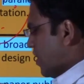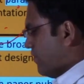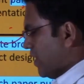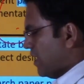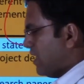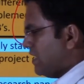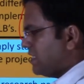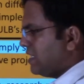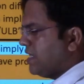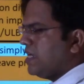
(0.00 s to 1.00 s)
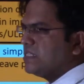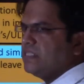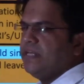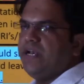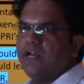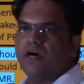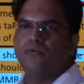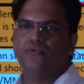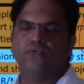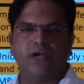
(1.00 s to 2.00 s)
have realized that yes, they
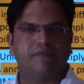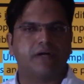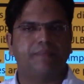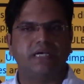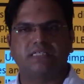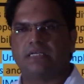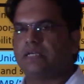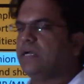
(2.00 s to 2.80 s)
now do have capacity,